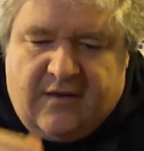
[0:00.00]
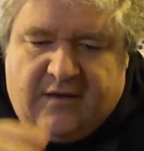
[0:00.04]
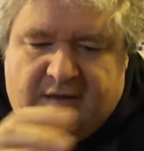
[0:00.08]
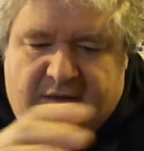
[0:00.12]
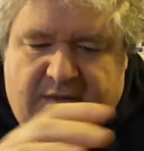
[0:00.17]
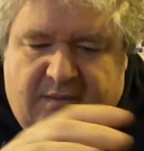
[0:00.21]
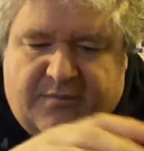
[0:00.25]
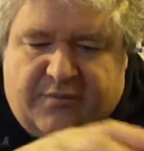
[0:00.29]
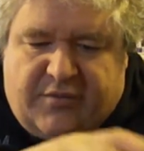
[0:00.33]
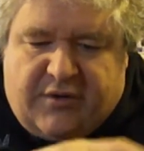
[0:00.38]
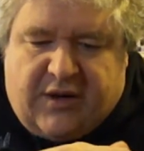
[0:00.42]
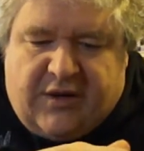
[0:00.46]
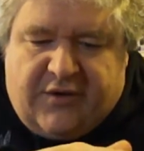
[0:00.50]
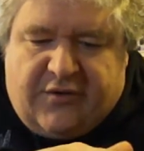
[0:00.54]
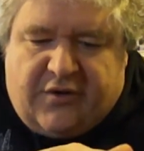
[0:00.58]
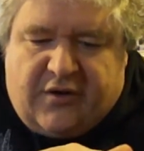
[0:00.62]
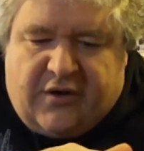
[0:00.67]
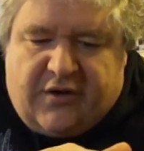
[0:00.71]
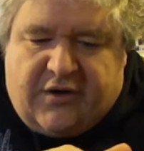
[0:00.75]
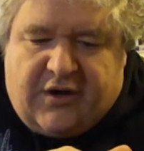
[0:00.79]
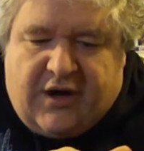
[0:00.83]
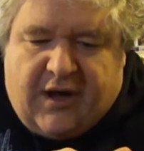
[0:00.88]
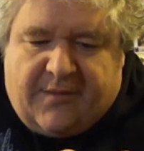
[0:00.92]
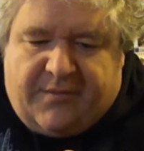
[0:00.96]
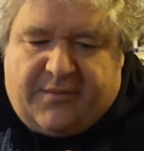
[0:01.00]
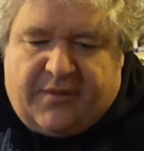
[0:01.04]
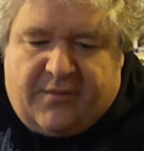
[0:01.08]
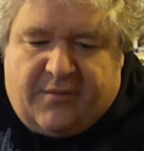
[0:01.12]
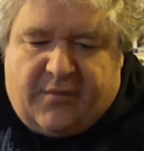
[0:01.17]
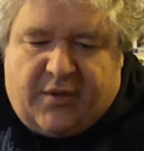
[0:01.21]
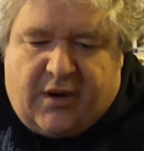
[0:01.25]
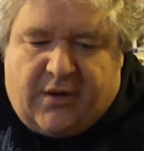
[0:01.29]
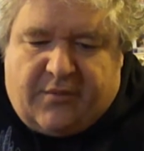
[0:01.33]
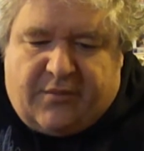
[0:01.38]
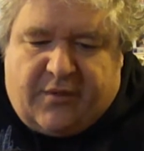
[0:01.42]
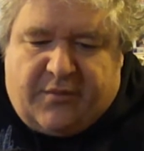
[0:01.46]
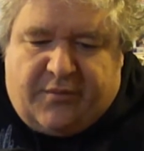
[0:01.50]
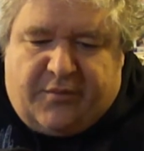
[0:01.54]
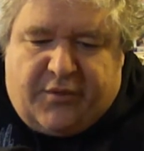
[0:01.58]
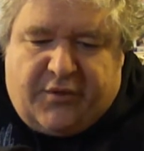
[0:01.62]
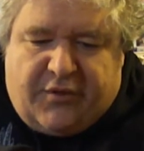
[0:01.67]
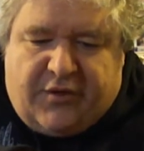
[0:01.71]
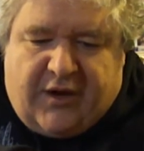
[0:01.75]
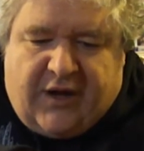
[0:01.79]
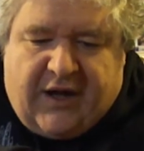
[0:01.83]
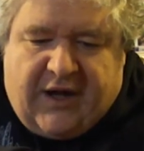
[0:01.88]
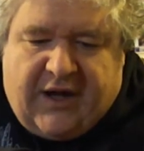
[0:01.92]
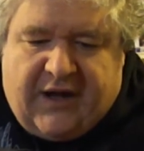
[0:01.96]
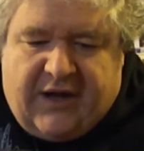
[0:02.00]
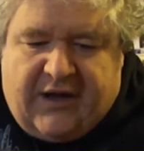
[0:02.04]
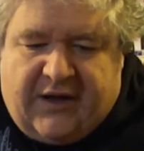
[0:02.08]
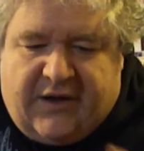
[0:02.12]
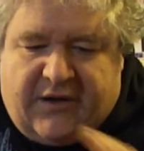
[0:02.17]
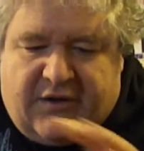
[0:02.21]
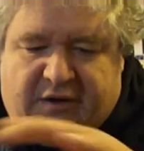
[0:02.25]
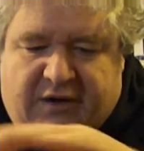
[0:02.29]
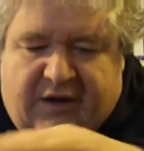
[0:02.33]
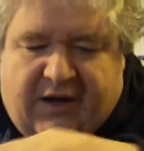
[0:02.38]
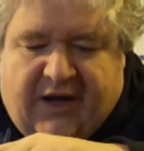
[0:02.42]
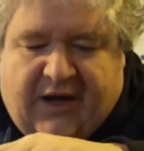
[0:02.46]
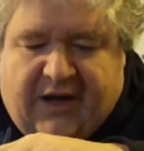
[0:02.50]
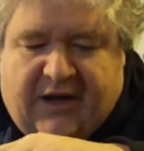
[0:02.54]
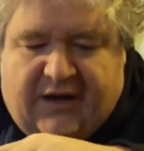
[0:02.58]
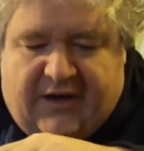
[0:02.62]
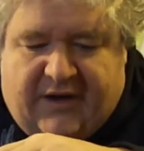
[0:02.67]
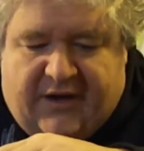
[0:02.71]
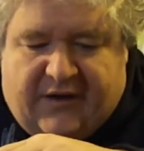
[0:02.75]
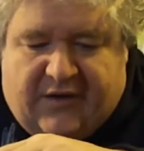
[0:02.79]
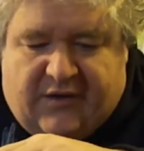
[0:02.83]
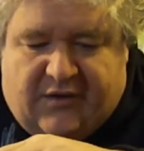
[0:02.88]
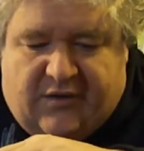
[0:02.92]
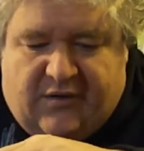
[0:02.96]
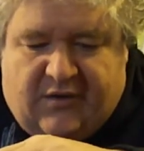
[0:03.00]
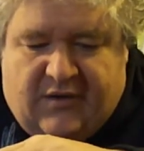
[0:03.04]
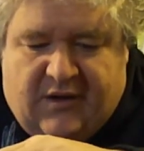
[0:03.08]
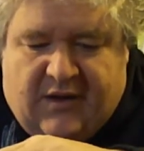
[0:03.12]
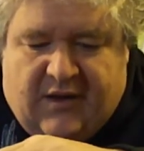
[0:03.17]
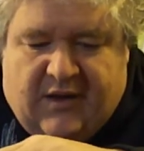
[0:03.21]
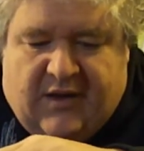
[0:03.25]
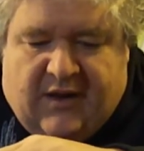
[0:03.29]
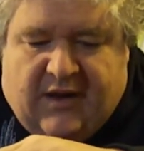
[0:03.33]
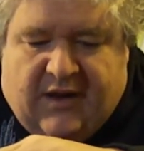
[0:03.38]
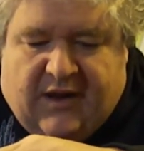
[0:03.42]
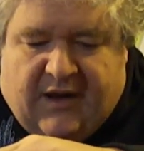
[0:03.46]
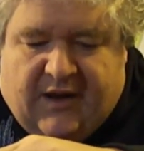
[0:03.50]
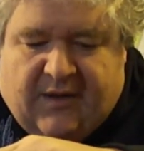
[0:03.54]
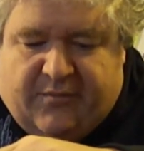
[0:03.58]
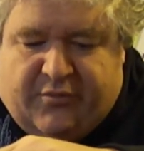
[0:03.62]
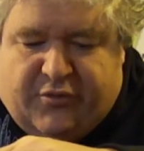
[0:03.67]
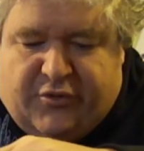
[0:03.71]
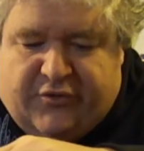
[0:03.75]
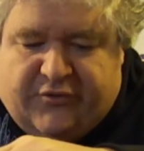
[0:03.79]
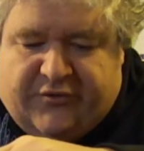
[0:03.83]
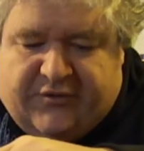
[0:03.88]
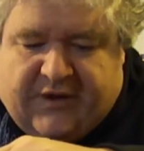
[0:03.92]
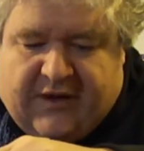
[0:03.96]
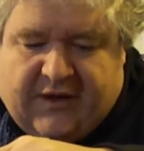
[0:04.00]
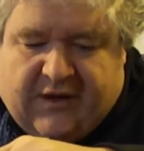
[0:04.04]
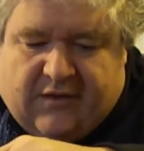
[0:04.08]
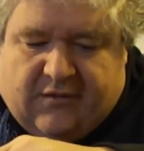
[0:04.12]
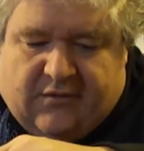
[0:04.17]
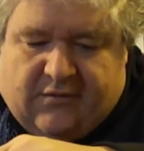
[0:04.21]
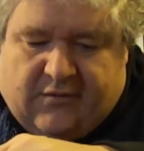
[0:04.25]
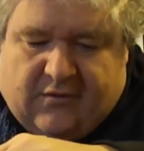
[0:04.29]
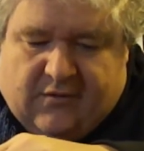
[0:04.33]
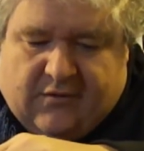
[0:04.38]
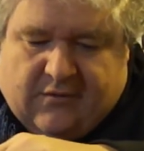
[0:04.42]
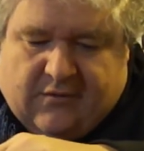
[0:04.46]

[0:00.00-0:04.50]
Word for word: the plunger on top of the marble and put your hand here and hand here and push down.